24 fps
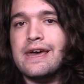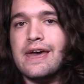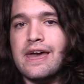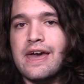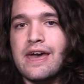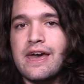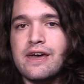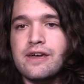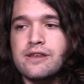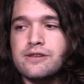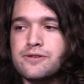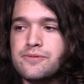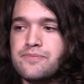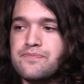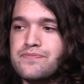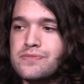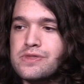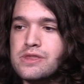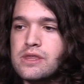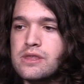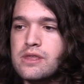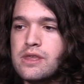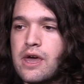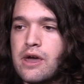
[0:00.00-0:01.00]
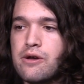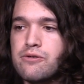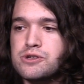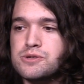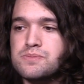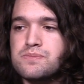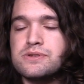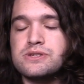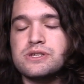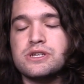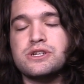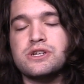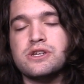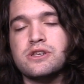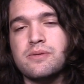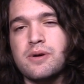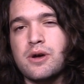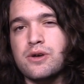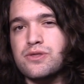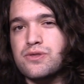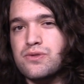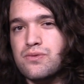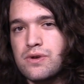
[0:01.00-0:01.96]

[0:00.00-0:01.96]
And I was positioned about